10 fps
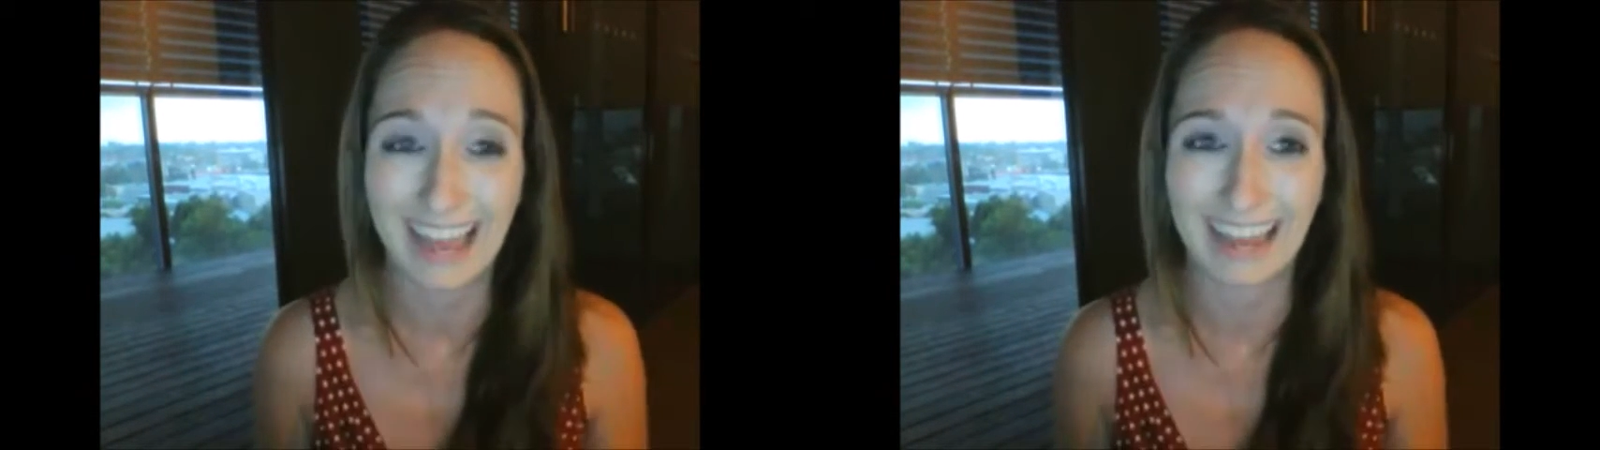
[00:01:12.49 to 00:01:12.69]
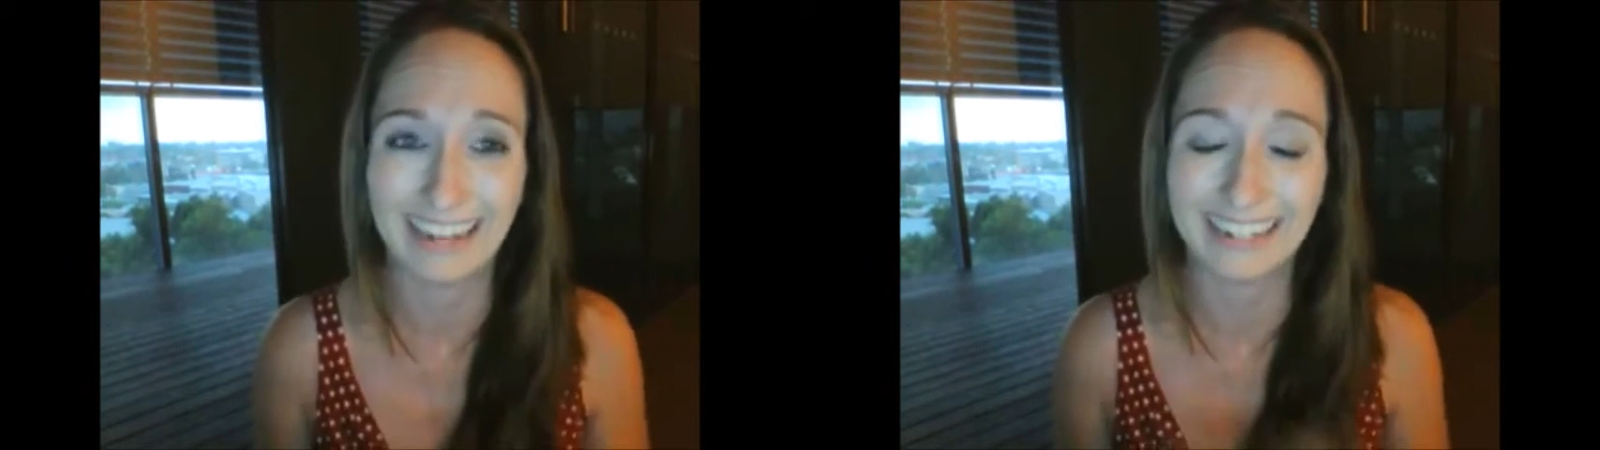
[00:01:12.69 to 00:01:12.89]

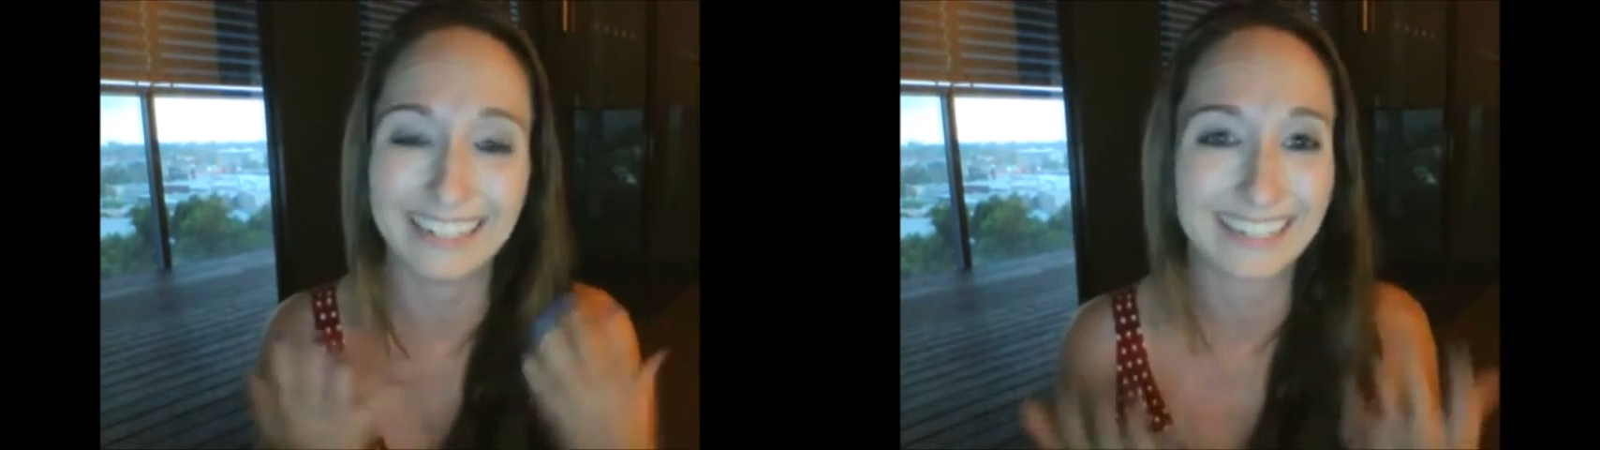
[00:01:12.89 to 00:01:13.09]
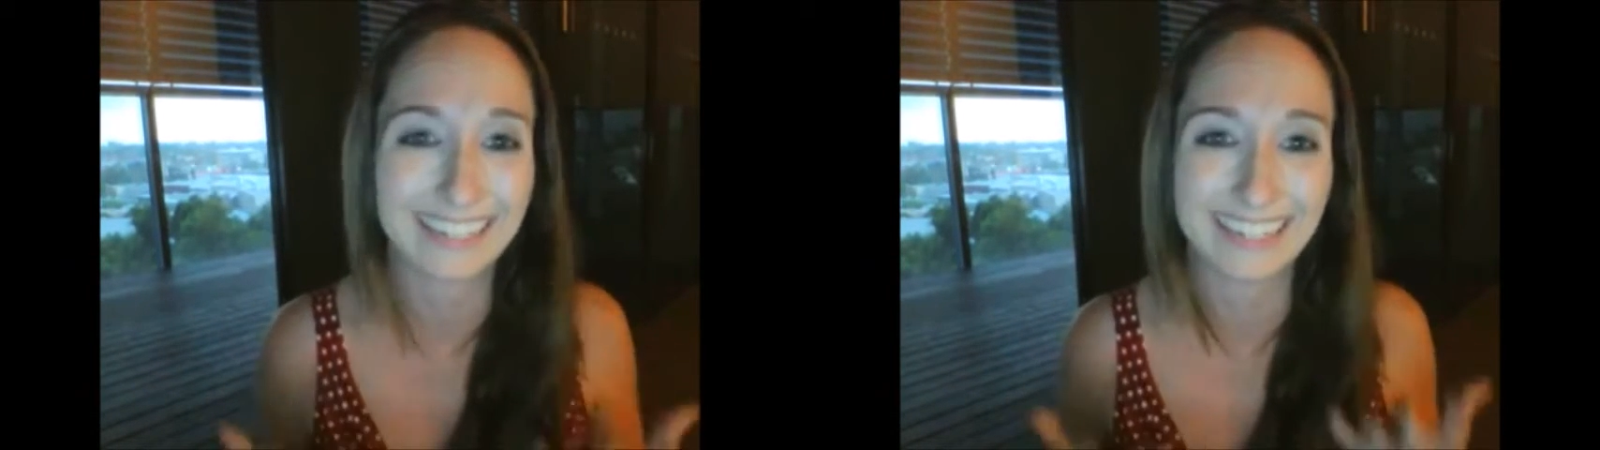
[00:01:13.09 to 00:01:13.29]
And I
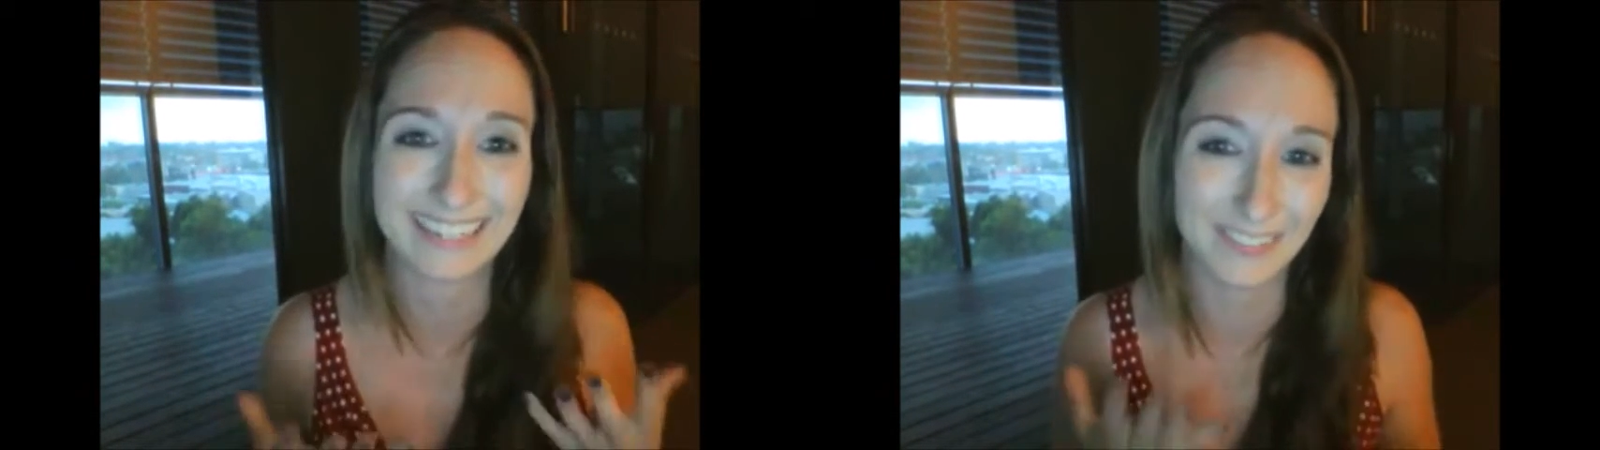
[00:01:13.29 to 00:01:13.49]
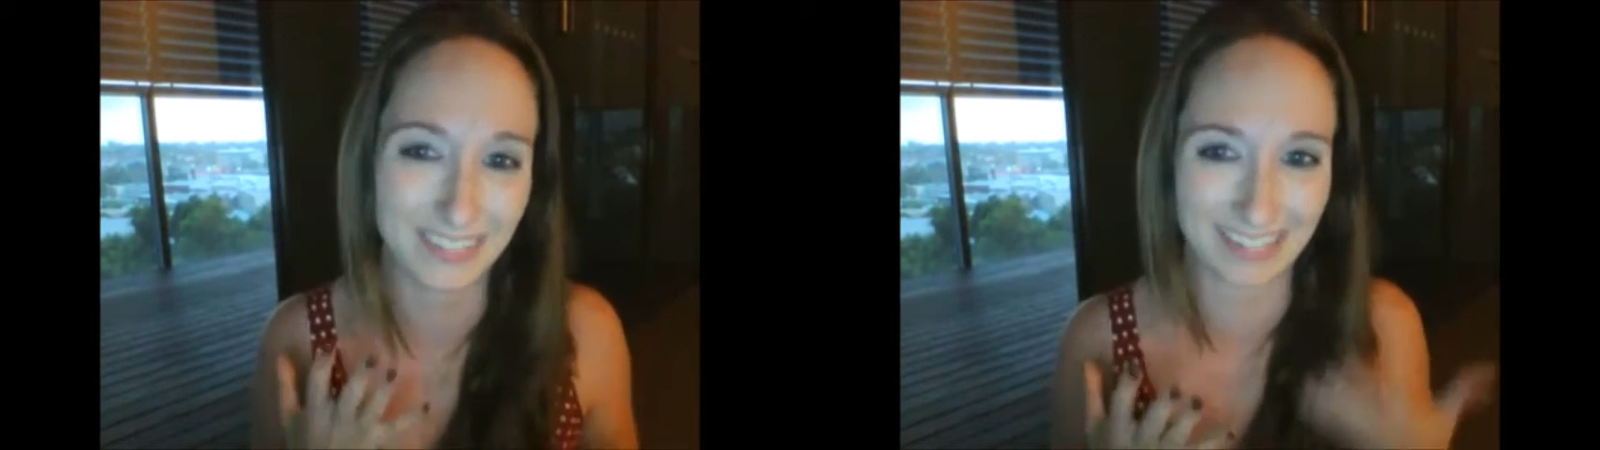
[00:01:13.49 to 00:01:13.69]
didn't think
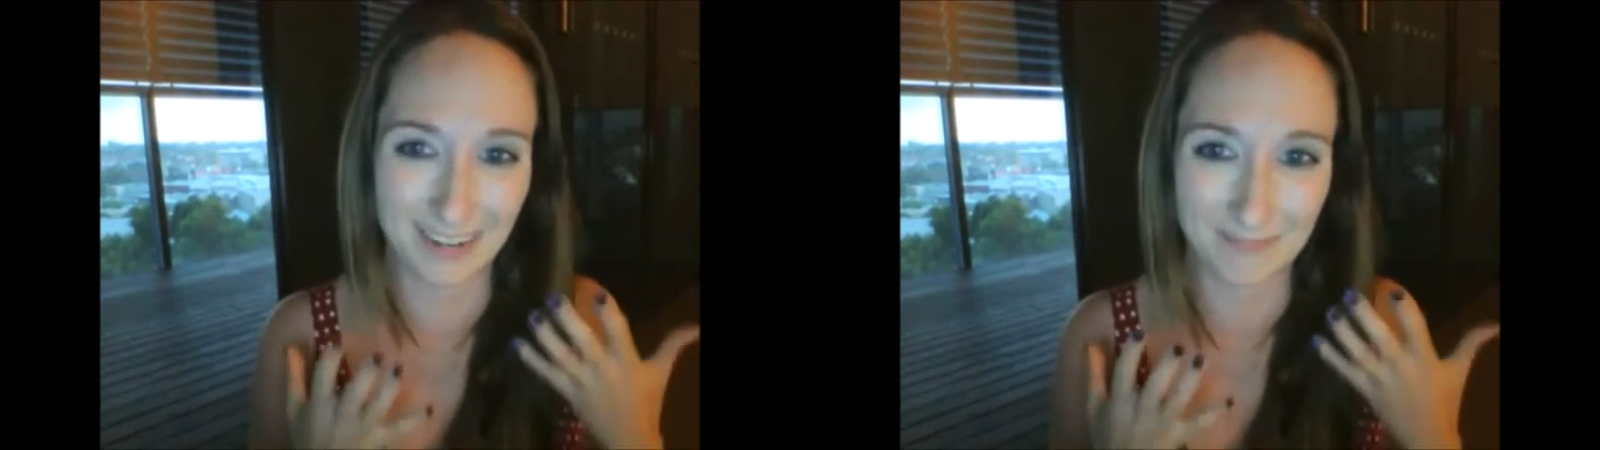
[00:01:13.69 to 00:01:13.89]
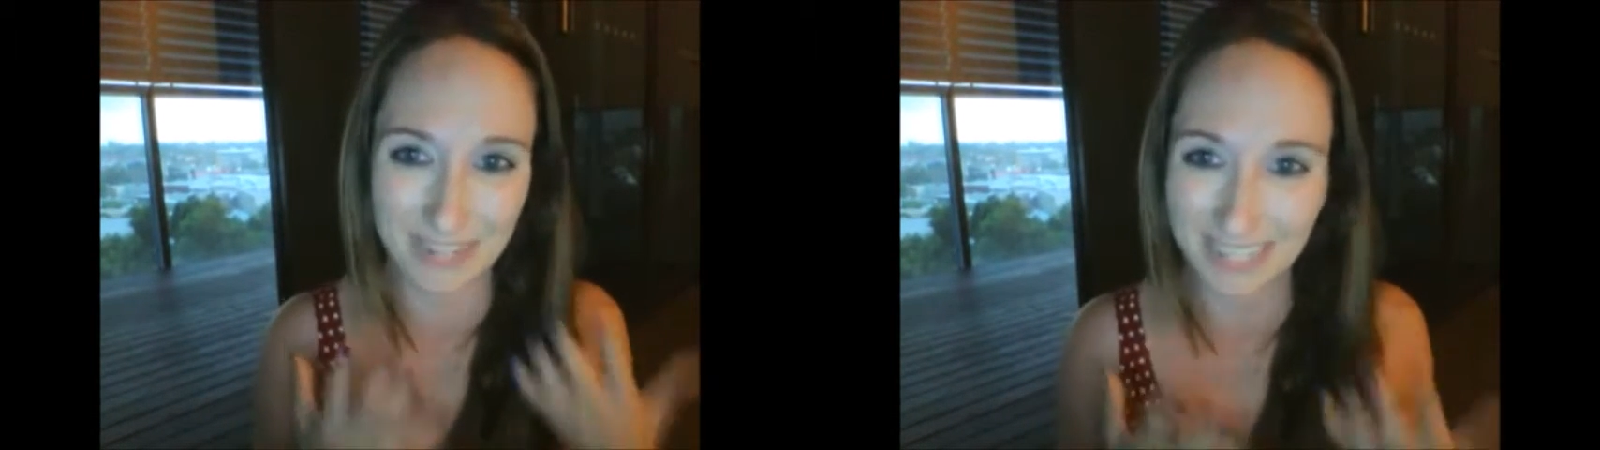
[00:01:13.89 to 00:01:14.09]
that it was
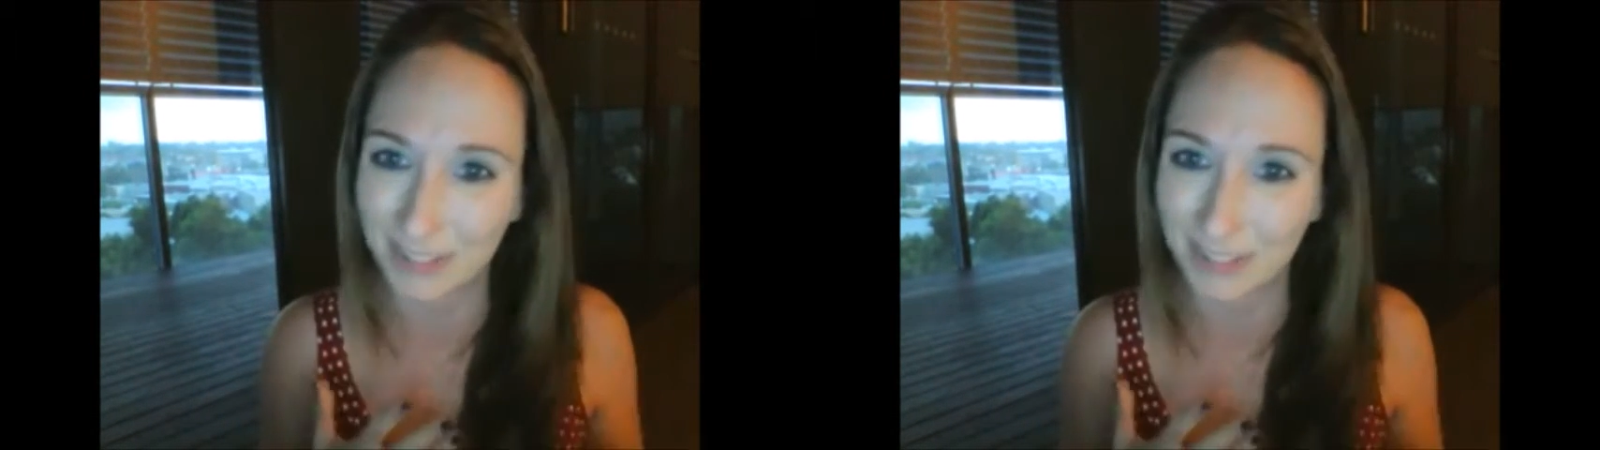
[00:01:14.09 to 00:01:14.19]
going to be